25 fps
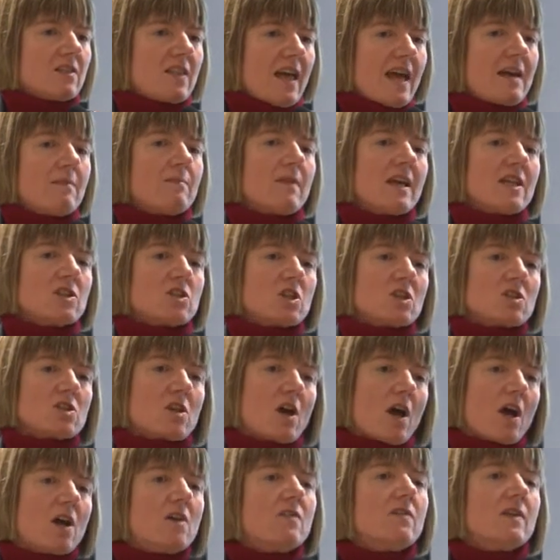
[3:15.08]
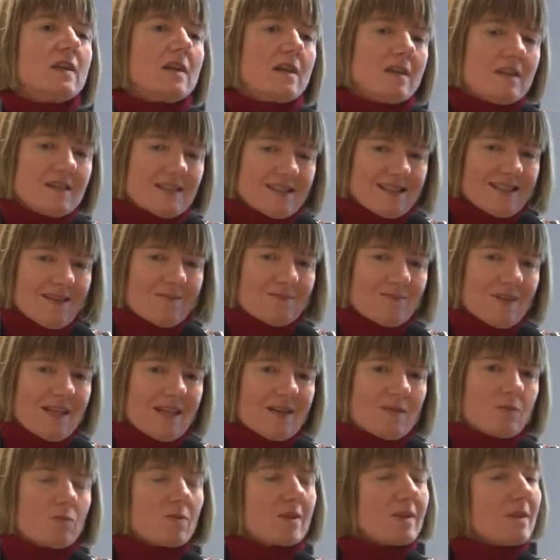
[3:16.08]
they may just overhear
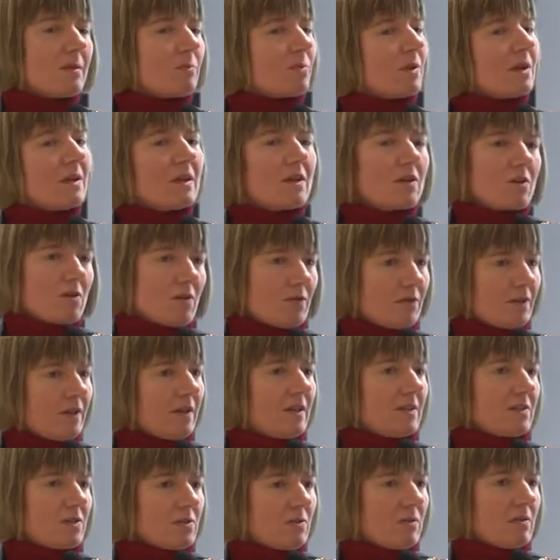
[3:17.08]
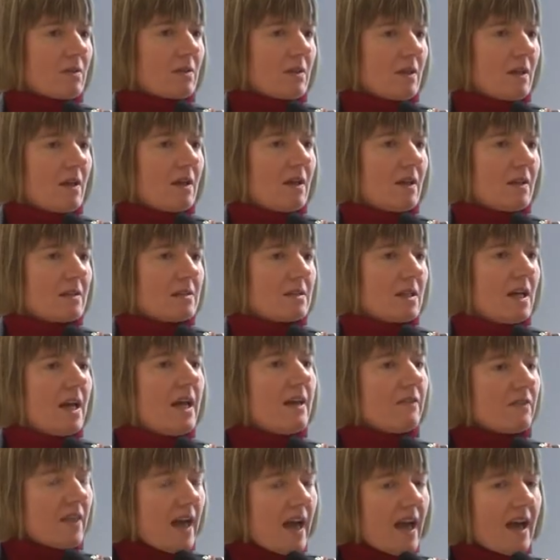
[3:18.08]
something when they're bringing coffee into a client.
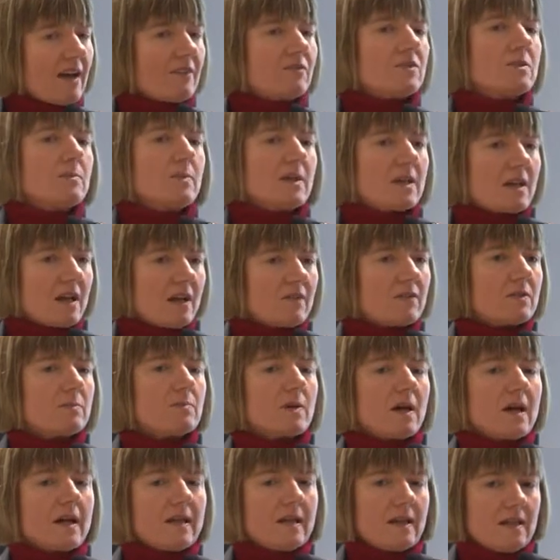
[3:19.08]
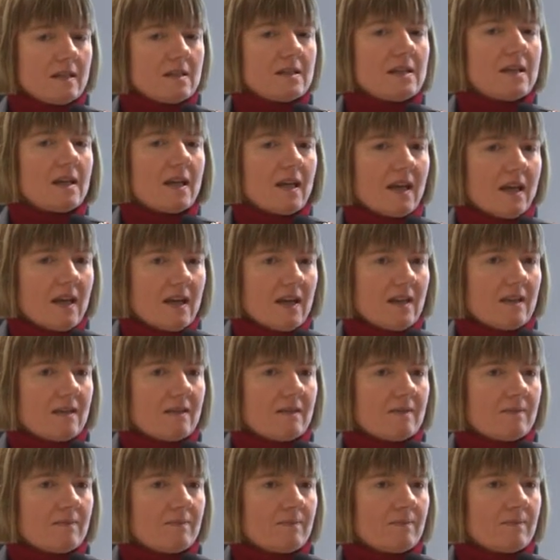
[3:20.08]
They have to be covered by an NDA.
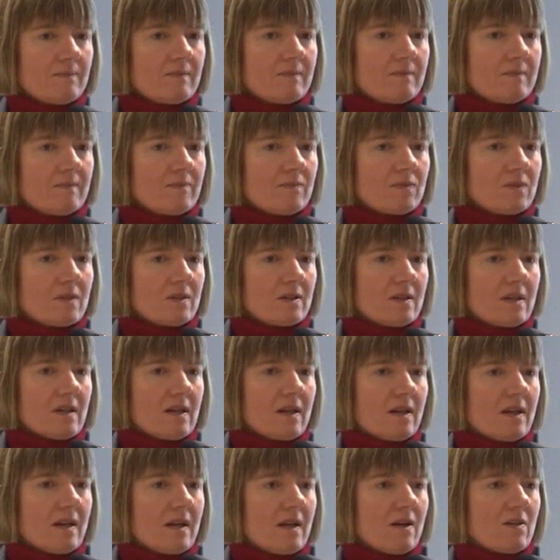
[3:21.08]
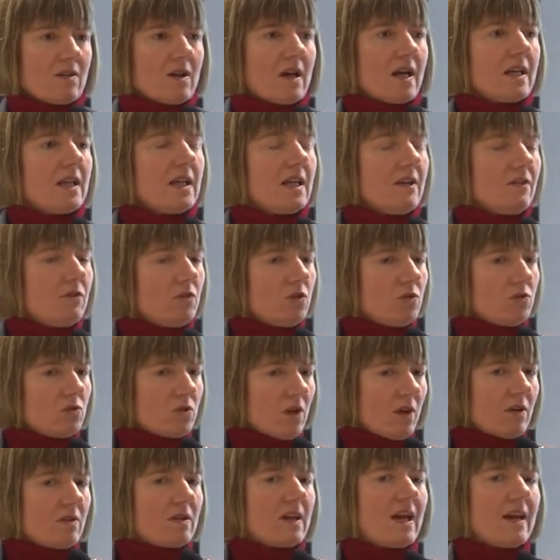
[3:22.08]
Right? If you
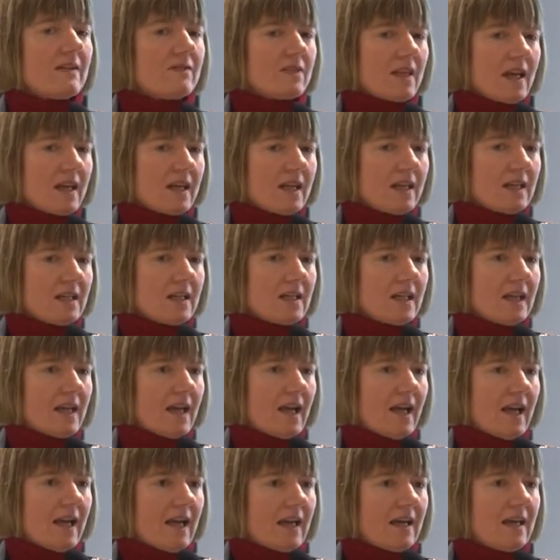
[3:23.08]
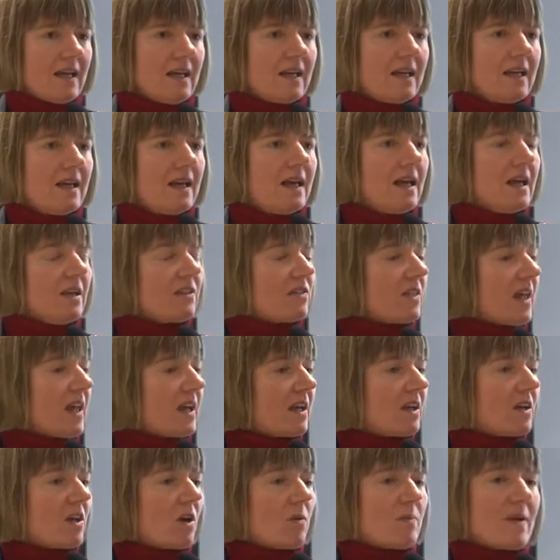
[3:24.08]
don't have that NDA,
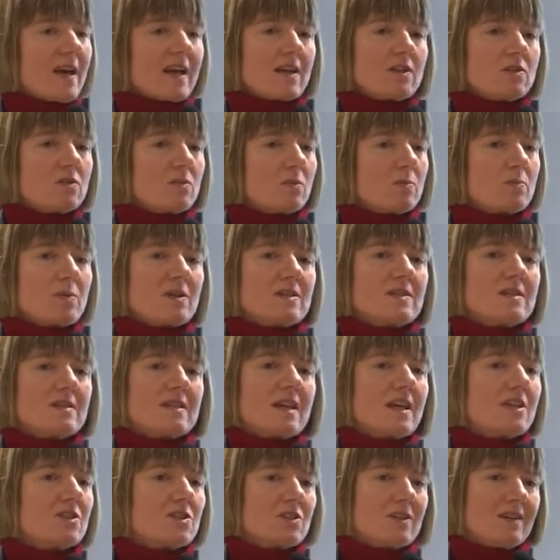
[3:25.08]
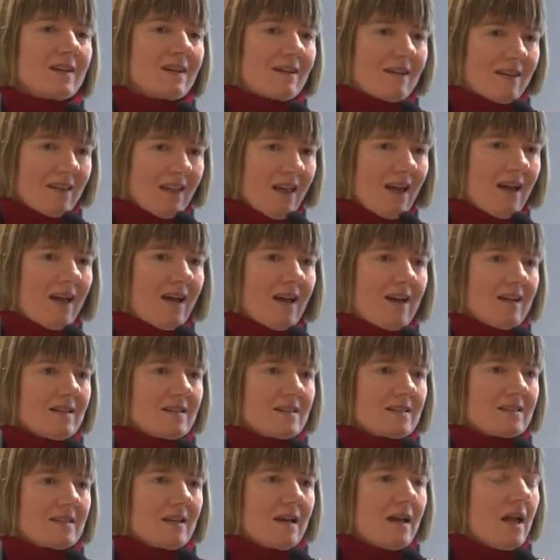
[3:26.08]
they can go back and do a presentation in
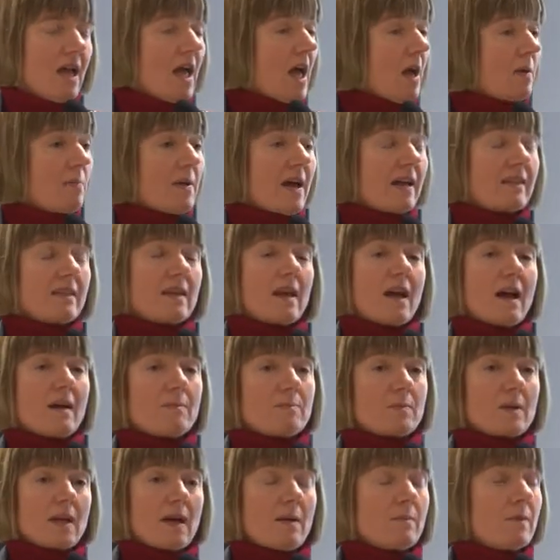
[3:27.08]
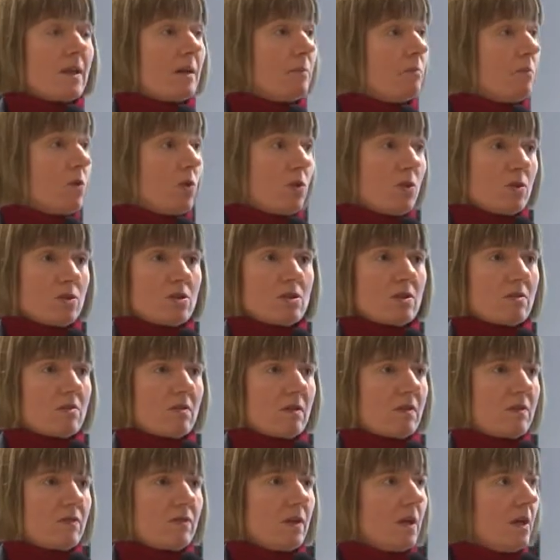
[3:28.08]
class about the upcoming
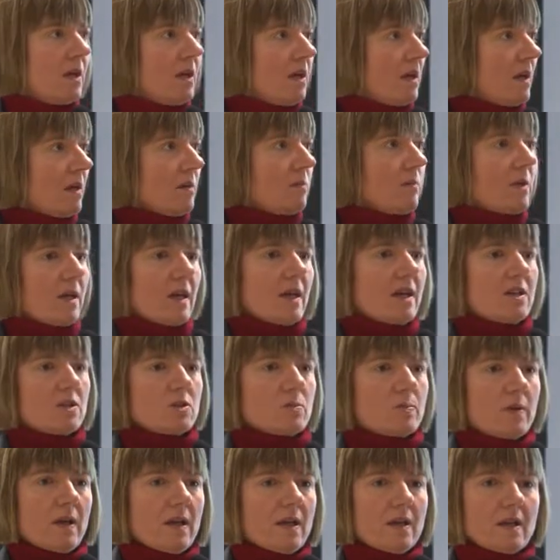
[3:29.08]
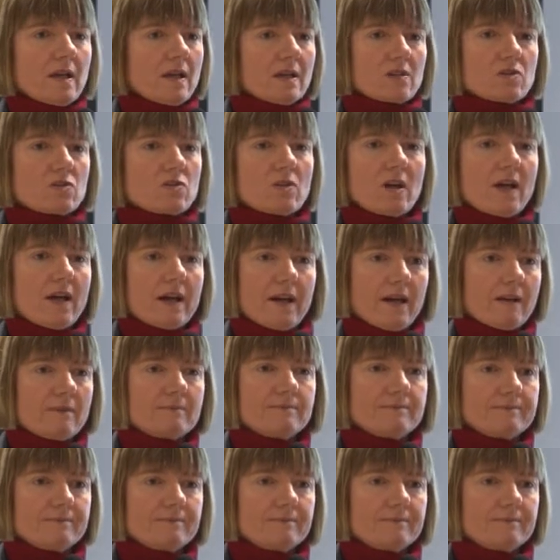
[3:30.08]
merger of BHP and Xstrata.